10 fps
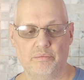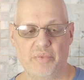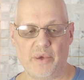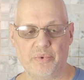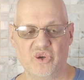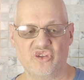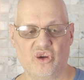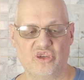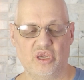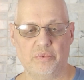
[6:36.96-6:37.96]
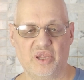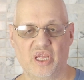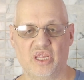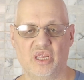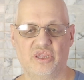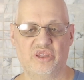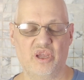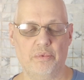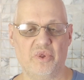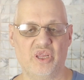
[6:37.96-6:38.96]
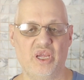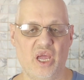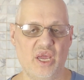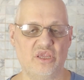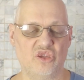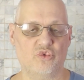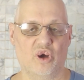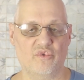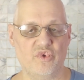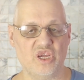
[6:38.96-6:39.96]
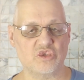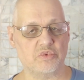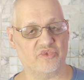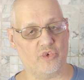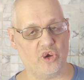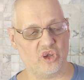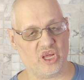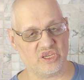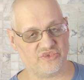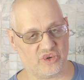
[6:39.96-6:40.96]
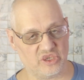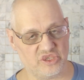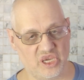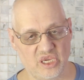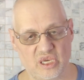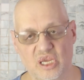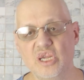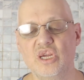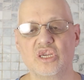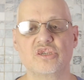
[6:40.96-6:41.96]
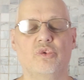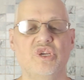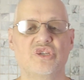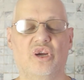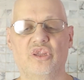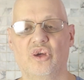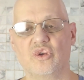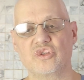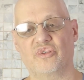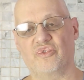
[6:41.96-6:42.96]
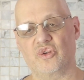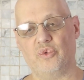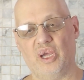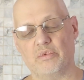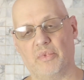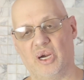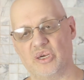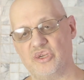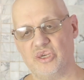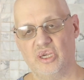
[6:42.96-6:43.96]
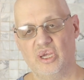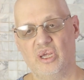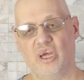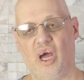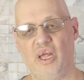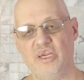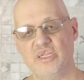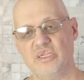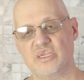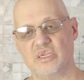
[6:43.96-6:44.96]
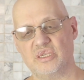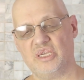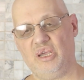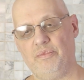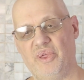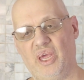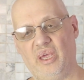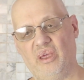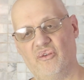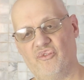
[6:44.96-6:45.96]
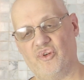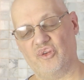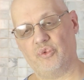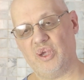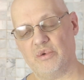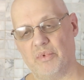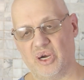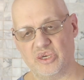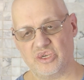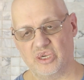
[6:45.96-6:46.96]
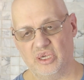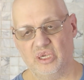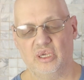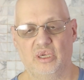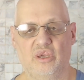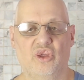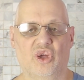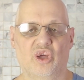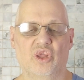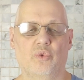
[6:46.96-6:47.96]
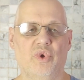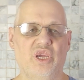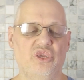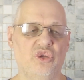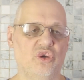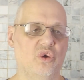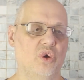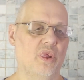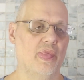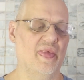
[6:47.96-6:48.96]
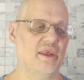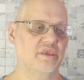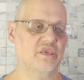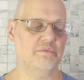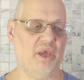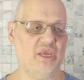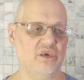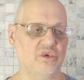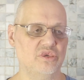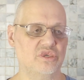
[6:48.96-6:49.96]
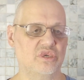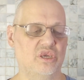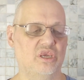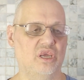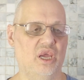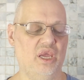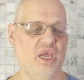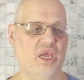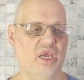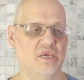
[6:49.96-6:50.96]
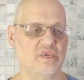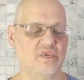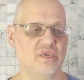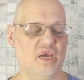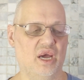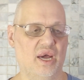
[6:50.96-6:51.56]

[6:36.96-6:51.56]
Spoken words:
peppers are typically 8 to 12 weeks before your last frost date. So we start those the first week of March. Onions, same thing, first week of March. We do tomatoes and